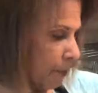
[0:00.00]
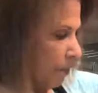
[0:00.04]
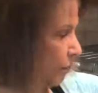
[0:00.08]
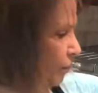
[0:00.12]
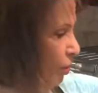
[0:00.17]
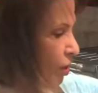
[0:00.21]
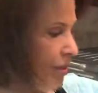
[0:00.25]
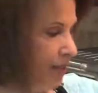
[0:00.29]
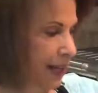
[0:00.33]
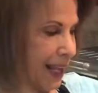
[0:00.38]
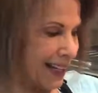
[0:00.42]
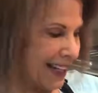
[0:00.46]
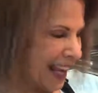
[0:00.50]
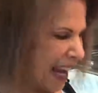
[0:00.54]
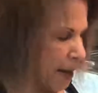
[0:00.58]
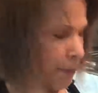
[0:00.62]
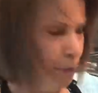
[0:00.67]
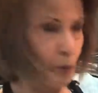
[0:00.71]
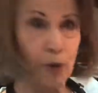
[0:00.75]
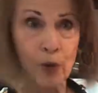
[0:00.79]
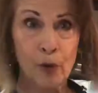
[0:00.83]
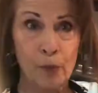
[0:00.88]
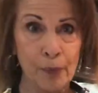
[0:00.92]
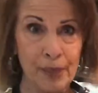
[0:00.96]
just like
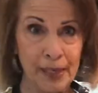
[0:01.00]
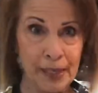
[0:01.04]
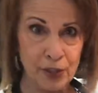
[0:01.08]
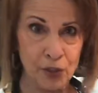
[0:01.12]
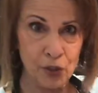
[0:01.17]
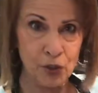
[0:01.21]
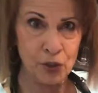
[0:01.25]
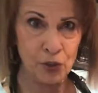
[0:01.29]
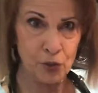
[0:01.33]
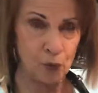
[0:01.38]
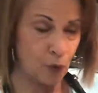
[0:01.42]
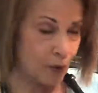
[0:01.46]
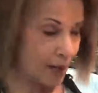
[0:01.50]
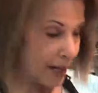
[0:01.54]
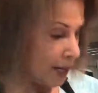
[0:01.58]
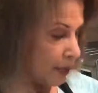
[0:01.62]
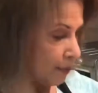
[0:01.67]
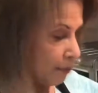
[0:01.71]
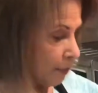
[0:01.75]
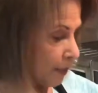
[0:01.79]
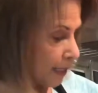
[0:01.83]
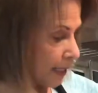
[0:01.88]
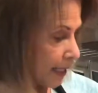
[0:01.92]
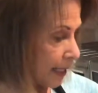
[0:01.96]
hamburger meat, just a
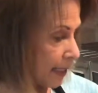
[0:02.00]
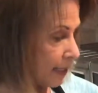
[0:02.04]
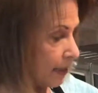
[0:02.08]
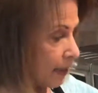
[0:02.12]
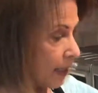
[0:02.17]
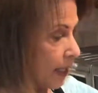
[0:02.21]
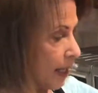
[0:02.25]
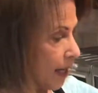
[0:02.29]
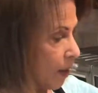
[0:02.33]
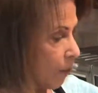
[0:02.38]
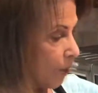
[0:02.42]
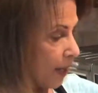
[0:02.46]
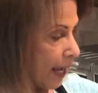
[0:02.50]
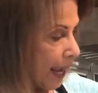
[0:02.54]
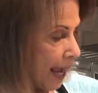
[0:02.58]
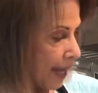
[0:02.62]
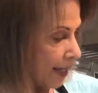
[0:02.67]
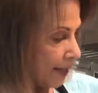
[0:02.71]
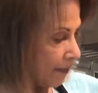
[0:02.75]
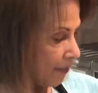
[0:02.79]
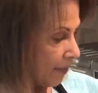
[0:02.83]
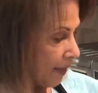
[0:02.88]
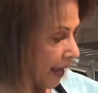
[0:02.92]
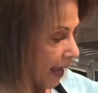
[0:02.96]
ground meat. We
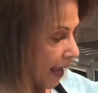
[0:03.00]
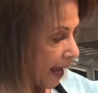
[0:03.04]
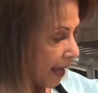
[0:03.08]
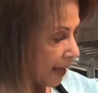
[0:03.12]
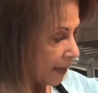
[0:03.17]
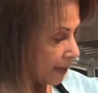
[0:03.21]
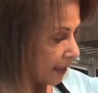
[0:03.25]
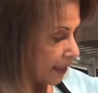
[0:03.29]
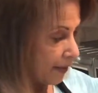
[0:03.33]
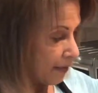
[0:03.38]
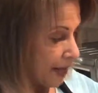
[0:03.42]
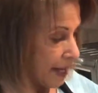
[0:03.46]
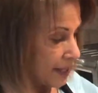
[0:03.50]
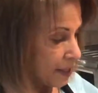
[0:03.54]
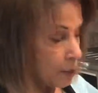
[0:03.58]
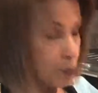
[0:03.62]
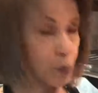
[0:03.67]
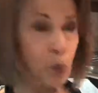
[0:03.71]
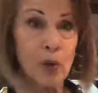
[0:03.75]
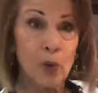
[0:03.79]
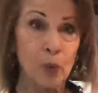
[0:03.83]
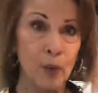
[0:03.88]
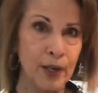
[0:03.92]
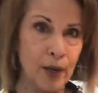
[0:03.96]
added that, and that's
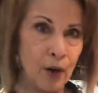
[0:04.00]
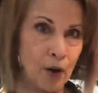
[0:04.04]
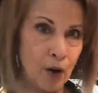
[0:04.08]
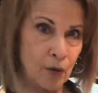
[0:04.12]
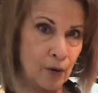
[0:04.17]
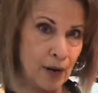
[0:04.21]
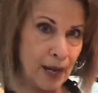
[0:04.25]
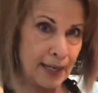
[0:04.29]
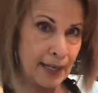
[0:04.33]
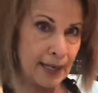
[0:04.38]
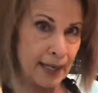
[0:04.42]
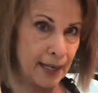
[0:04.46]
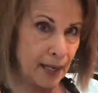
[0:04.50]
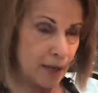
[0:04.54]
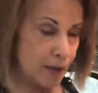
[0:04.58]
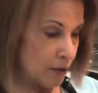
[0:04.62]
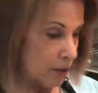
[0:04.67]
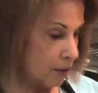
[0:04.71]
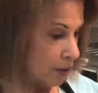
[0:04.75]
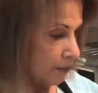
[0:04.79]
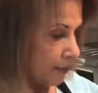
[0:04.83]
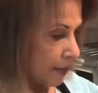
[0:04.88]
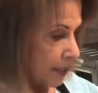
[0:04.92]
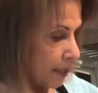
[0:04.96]
where we are right now
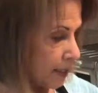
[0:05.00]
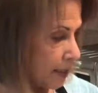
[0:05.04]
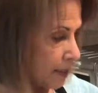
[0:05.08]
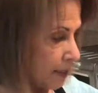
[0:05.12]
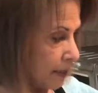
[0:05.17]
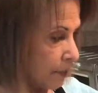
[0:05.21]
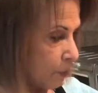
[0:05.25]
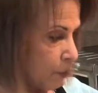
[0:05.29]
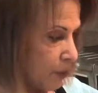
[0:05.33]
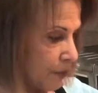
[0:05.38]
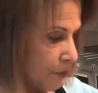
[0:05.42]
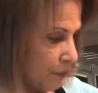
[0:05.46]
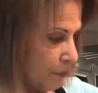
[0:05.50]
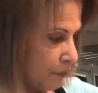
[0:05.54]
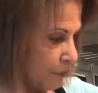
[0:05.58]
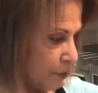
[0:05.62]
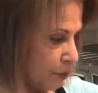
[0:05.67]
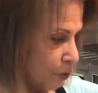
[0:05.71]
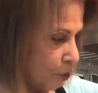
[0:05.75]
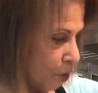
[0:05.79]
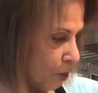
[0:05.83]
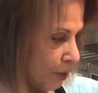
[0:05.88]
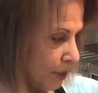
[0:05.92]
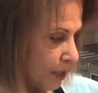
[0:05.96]
on this. We've
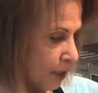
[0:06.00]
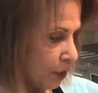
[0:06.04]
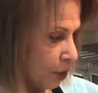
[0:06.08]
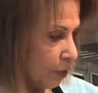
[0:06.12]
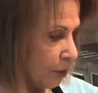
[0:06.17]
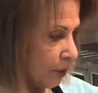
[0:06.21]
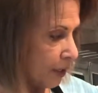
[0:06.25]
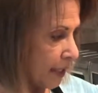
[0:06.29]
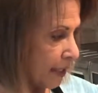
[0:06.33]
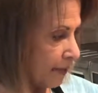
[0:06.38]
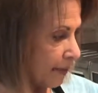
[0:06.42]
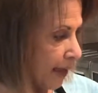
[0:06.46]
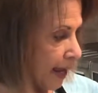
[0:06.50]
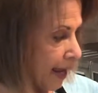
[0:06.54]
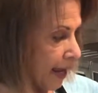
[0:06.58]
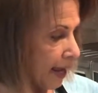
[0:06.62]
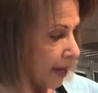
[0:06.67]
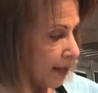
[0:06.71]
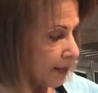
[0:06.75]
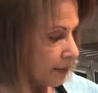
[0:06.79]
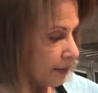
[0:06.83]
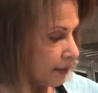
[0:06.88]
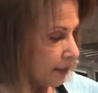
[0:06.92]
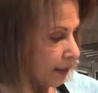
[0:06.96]
started cooking
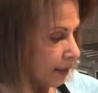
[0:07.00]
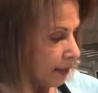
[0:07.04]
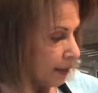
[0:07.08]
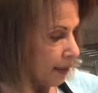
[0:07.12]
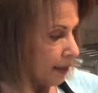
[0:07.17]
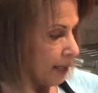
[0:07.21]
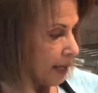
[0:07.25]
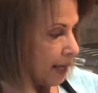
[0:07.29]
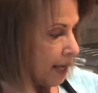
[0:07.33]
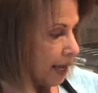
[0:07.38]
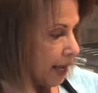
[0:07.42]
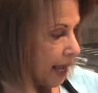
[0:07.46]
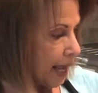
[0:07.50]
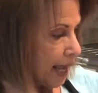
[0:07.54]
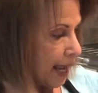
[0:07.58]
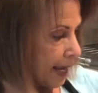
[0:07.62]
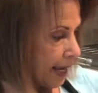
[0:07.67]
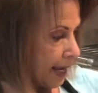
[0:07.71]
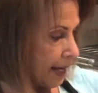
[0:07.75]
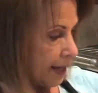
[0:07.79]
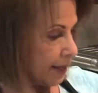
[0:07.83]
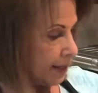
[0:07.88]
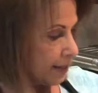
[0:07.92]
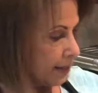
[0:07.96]
that,
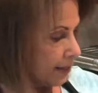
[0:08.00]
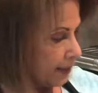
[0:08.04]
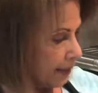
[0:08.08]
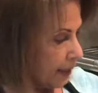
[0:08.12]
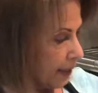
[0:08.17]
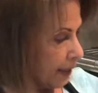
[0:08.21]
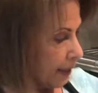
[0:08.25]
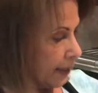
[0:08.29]
and